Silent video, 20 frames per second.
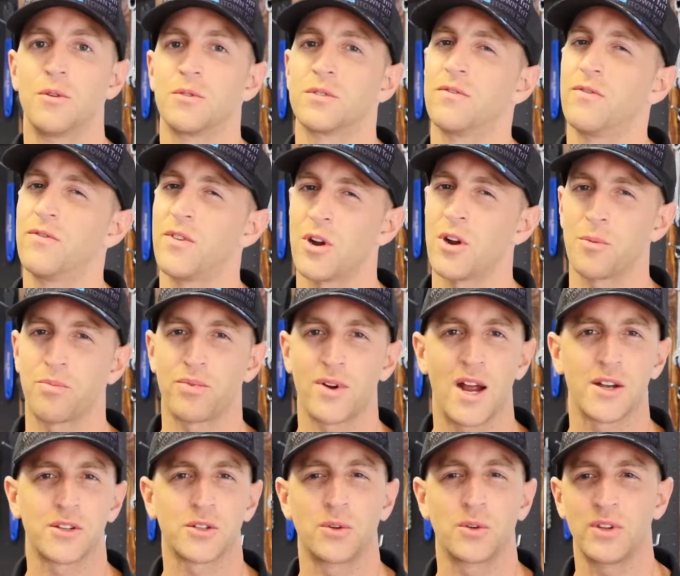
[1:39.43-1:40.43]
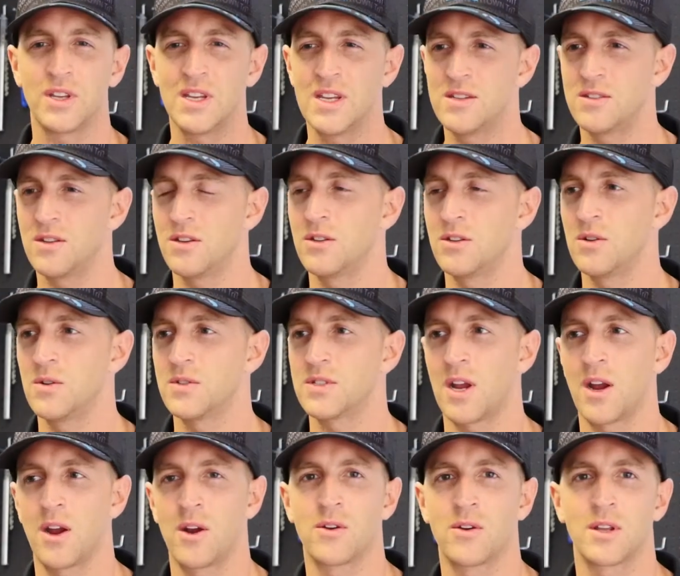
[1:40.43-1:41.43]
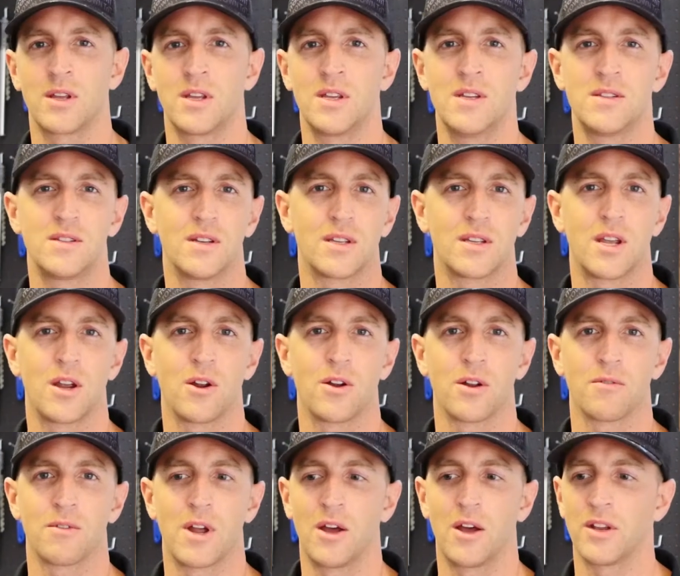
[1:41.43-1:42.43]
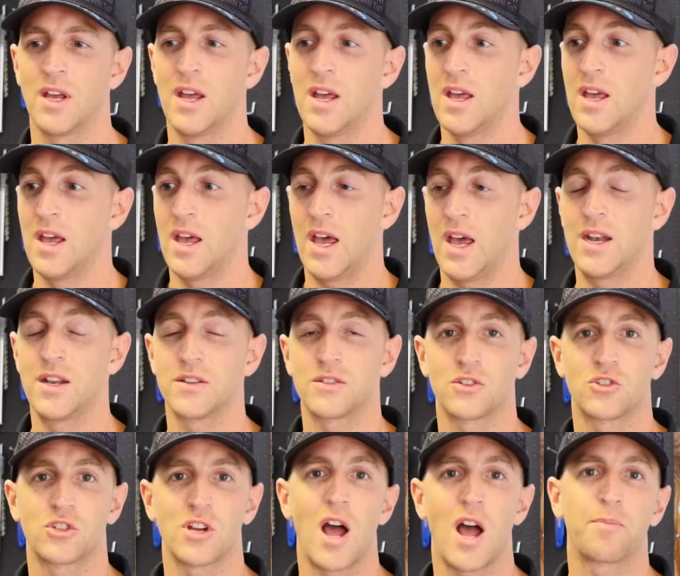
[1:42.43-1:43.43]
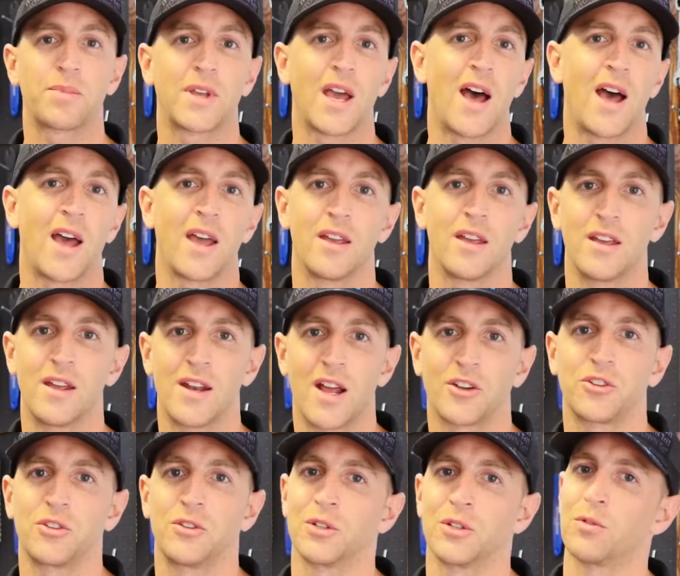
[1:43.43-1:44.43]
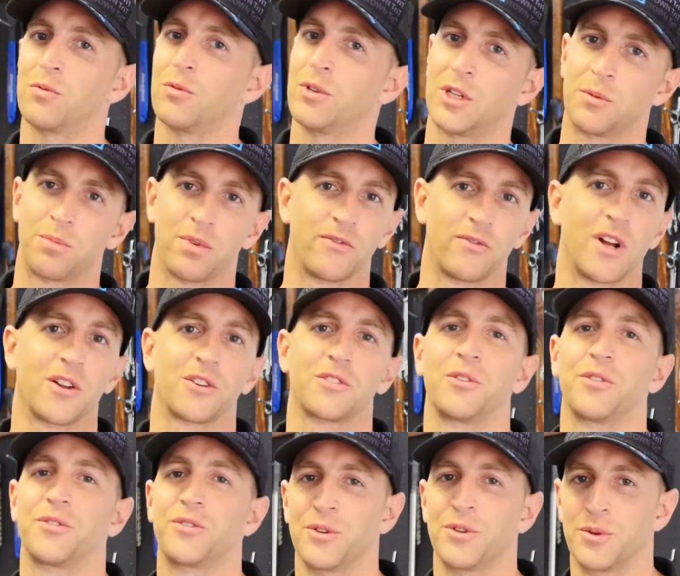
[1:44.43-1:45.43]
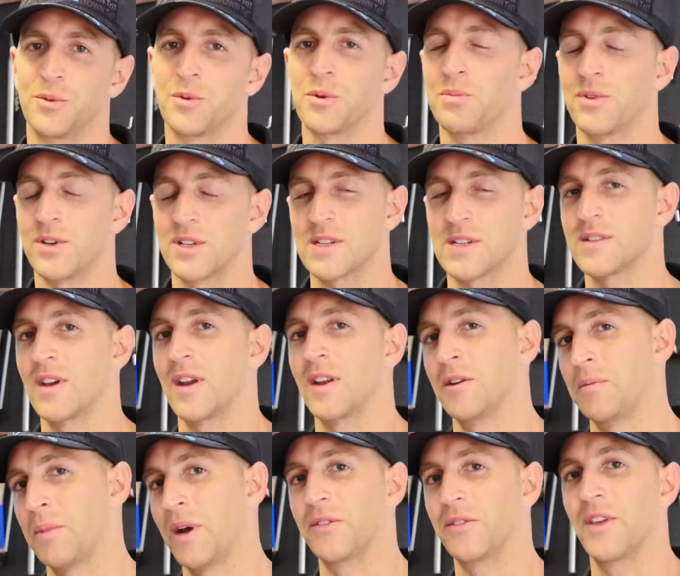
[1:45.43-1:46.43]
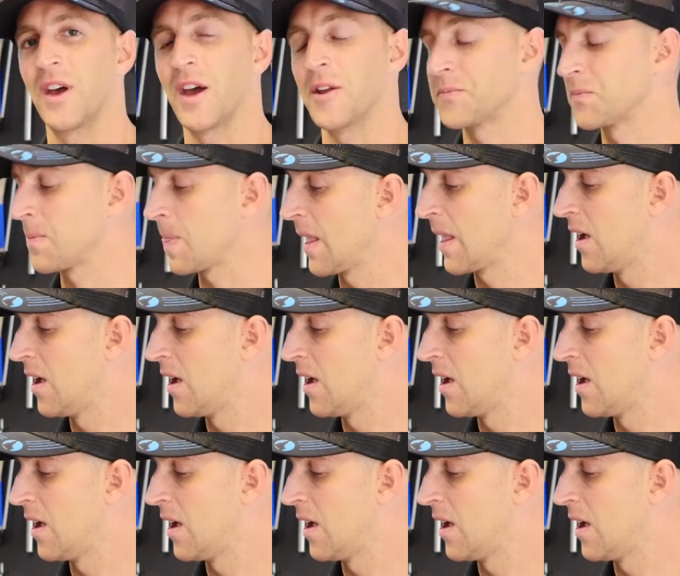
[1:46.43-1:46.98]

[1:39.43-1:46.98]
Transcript: It's very practical, easy to use, easy to carry around. And as a shop guy, it actually looked really professional too. We're pretty excited about that.